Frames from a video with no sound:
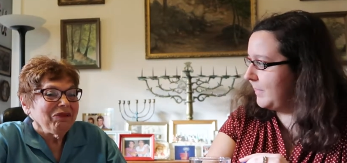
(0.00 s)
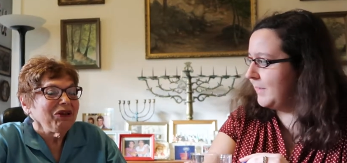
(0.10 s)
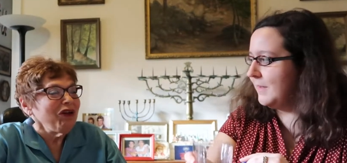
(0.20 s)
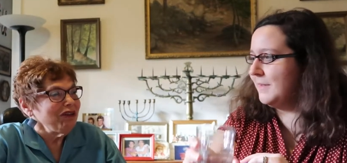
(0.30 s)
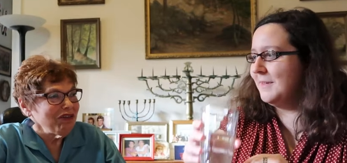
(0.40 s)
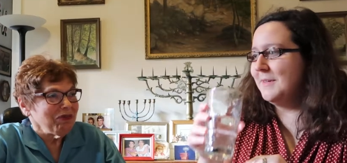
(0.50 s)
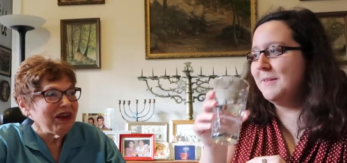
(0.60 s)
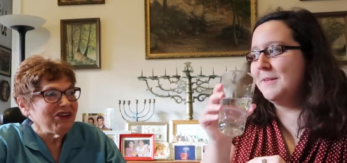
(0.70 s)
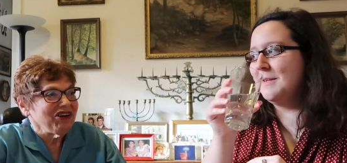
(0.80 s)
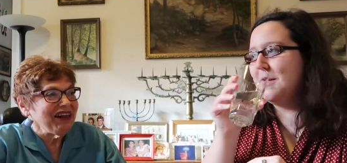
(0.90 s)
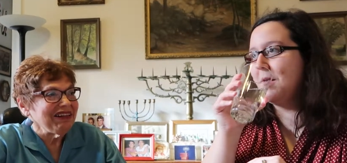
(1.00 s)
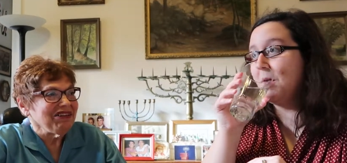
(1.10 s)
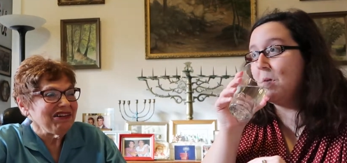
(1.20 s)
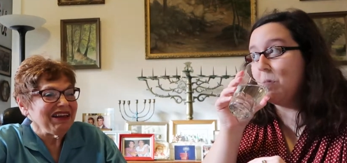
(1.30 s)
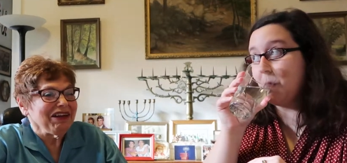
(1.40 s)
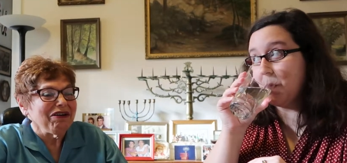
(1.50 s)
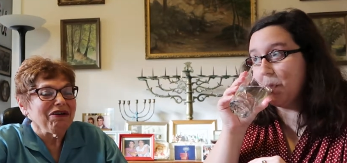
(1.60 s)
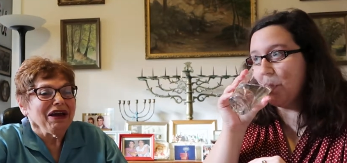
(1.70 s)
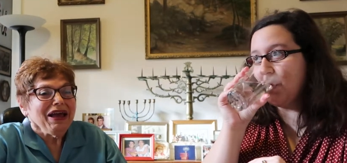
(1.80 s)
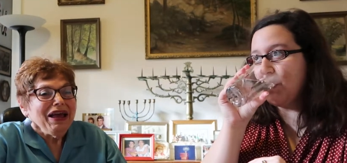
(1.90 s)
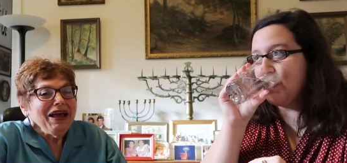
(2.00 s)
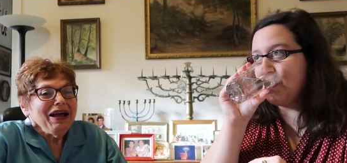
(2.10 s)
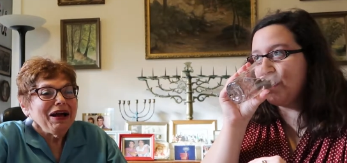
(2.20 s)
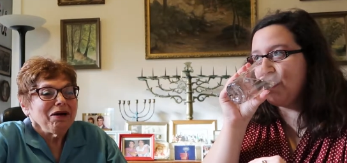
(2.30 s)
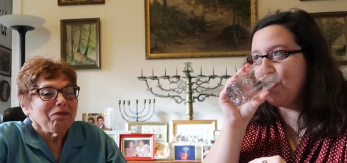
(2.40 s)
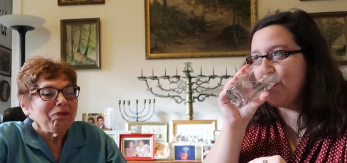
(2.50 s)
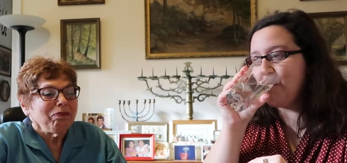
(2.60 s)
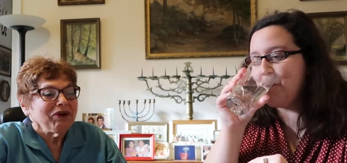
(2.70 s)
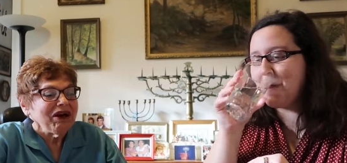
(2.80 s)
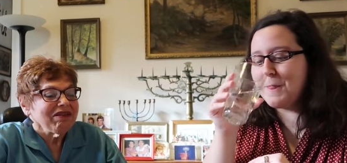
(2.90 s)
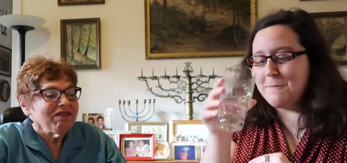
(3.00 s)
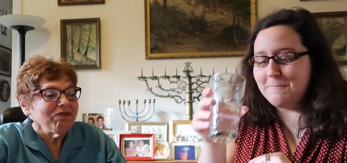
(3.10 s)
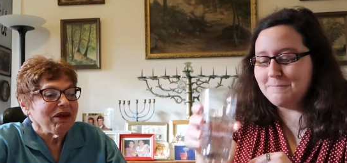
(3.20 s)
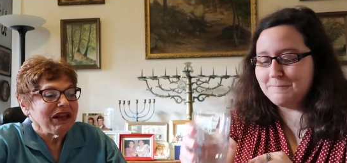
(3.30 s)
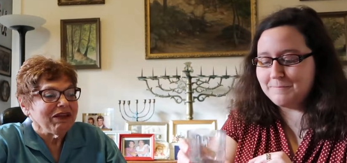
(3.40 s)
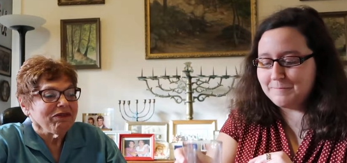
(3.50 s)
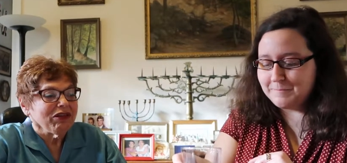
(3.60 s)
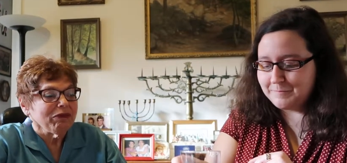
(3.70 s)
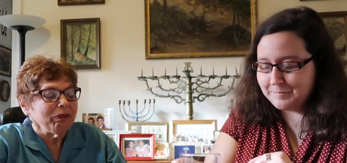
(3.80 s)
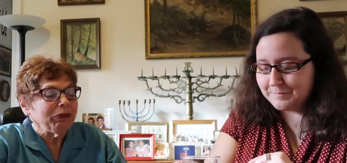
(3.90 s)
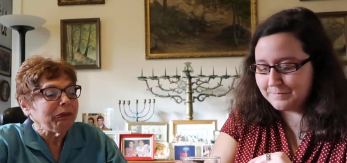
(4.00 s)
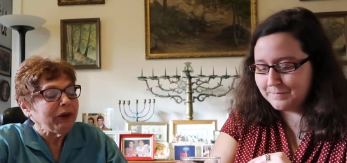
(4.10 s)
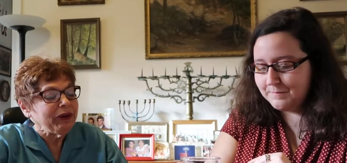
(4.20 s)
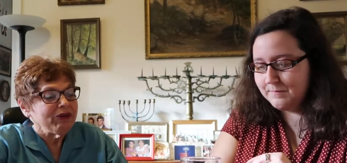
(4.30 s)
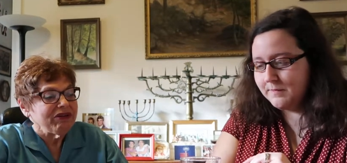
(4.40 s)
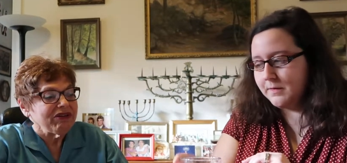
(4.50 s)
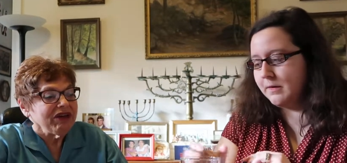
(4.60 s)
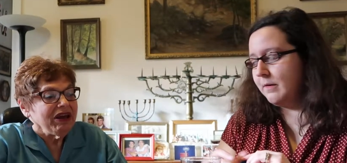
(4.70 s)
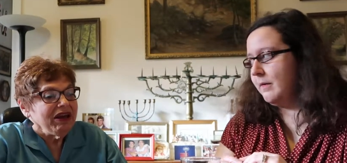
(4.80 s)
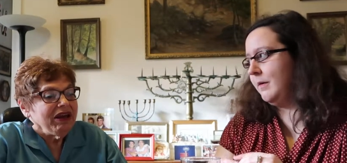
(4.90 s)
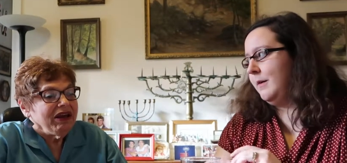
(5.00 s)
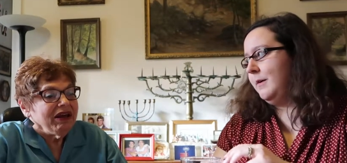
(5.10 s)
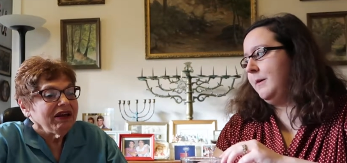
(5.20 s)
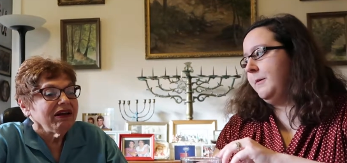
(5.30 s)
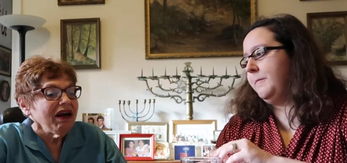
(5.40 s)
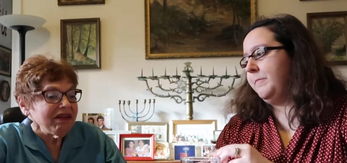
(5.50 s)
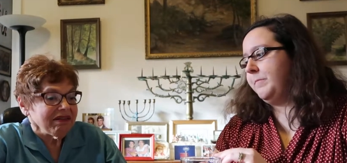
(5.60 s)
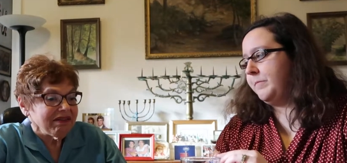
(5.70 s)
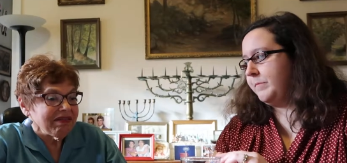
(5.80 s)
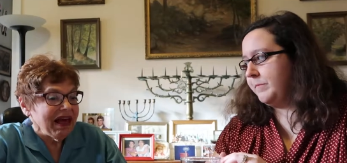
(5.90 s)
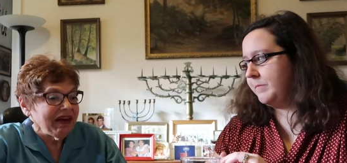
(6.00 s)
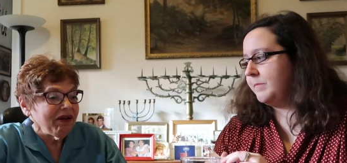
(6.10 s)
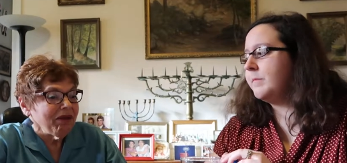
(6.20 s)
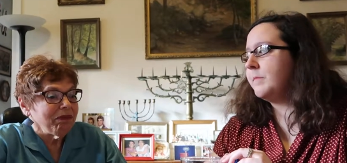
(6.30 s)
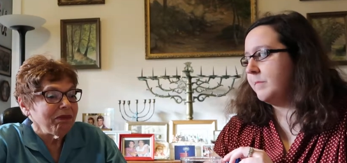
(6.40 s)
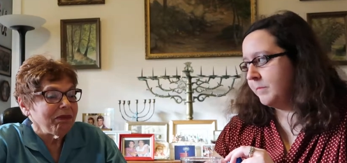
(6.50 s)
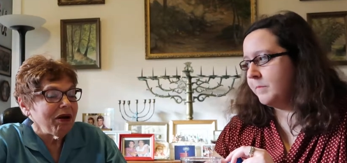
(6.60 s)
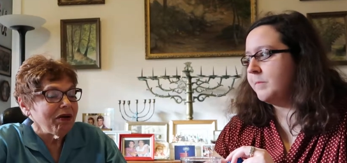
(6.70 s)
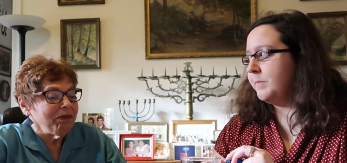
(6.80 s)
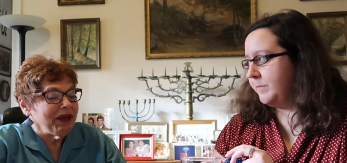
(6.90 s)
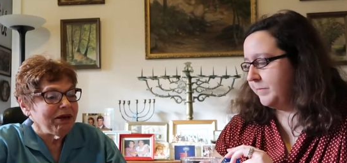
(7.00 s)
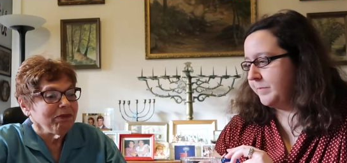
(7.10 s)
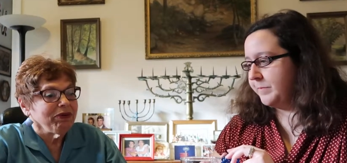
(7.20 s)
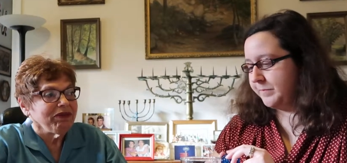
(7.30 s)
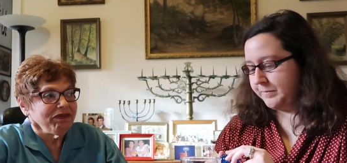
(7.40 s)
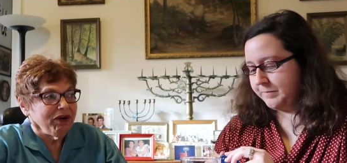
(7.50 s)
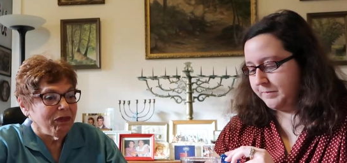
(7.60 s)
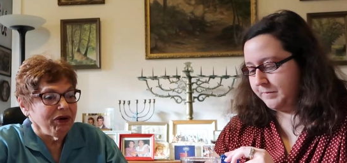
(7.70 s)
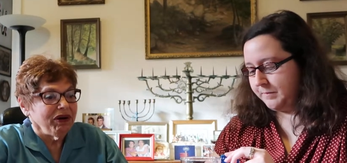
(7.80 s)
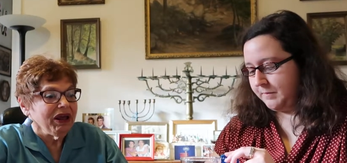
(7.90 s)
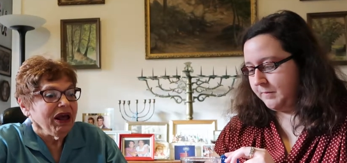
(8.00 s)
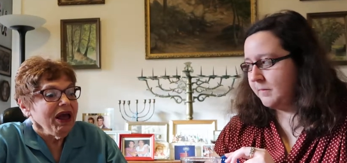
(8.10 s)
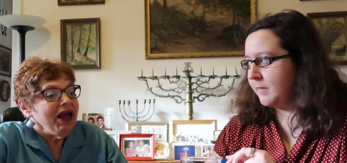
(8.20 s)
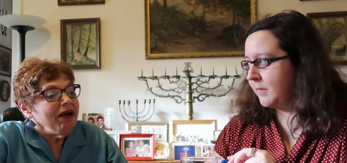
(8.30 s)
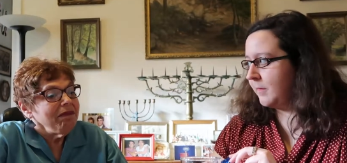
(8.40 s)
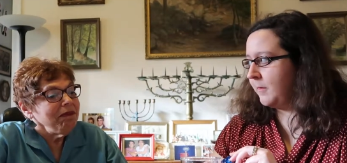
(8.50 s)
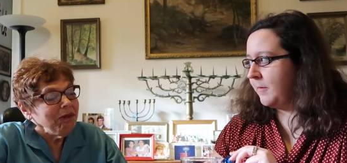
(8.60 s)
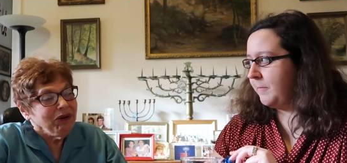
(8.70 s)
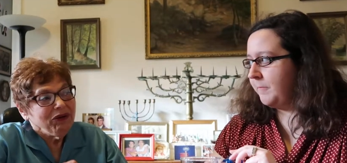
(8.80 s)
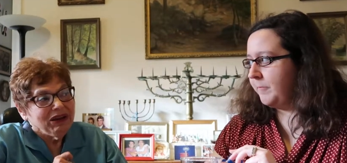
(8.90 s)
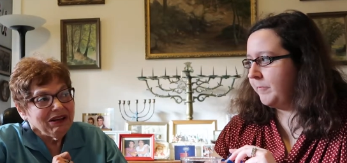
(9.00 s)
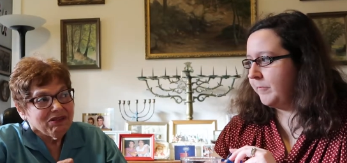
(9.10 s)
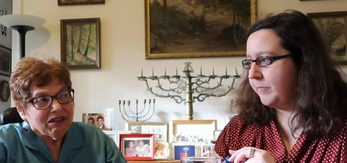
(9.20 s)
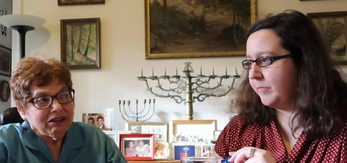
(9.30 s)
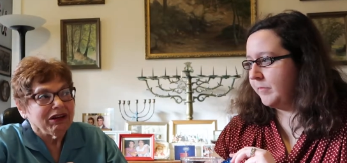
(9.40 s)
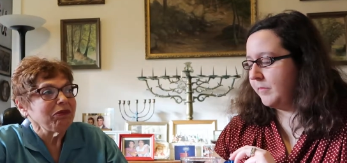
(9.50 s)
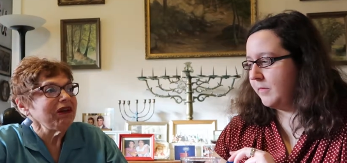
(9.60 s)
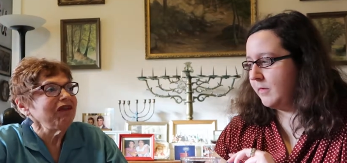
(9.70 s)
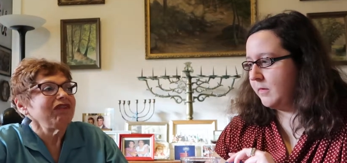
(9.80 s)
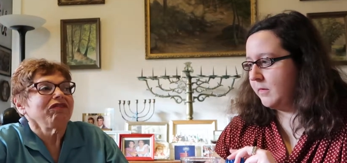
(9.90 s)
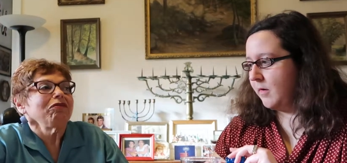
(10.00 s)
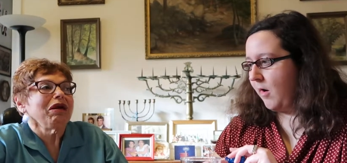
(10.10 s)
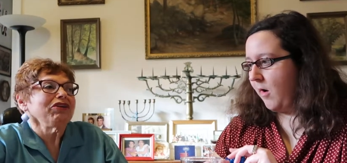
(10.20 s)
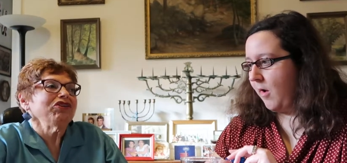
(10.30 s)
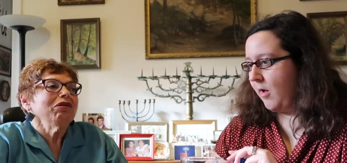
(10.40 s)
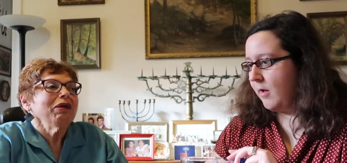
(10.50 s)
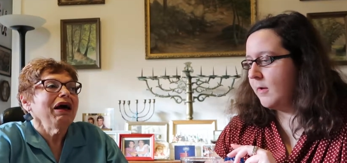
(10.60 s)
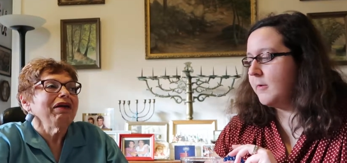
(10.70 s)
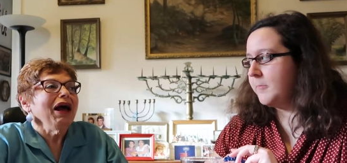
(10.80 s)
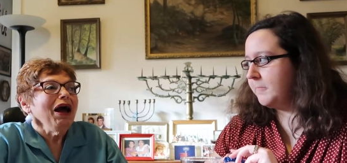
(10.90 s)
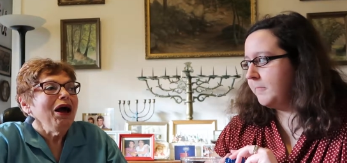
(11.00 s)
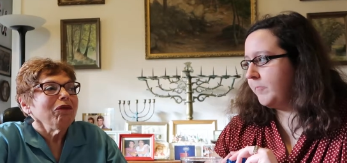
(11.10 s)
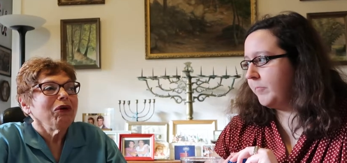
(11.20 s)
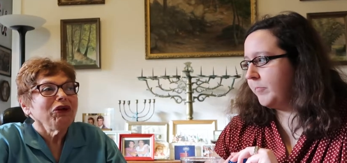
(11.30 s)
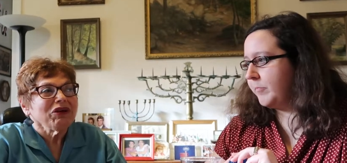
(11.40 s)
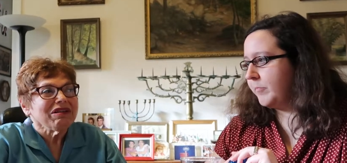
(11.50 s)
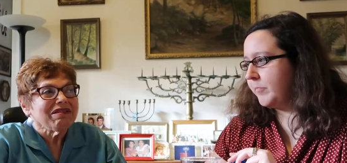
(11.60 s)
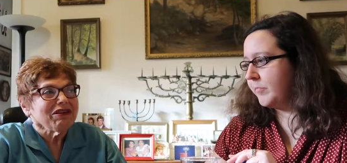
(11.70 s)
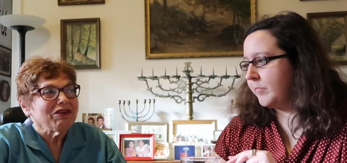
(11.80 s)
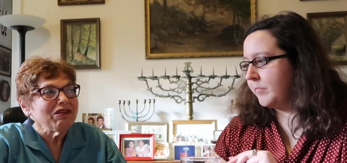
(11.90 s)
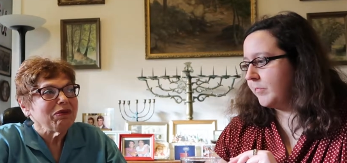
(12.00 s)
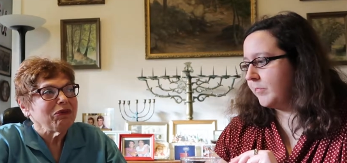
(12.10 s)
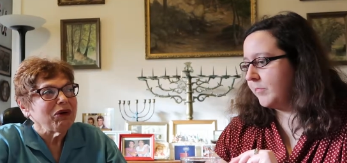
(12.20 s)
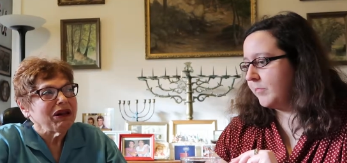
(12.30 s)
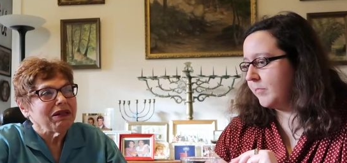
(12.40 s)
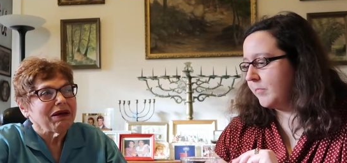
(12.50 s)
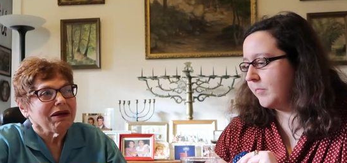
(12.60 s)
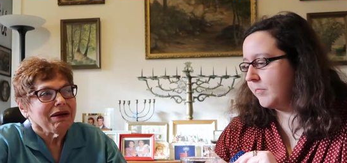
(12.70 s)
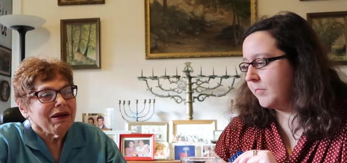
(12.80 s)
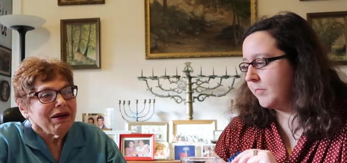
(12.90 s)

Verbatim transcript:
Speaker 1: will also be a challenging year uh, because of many of the proposed cuts that are, are being put forward. Maybe you could give us a little bit of information about what you consider to be one of the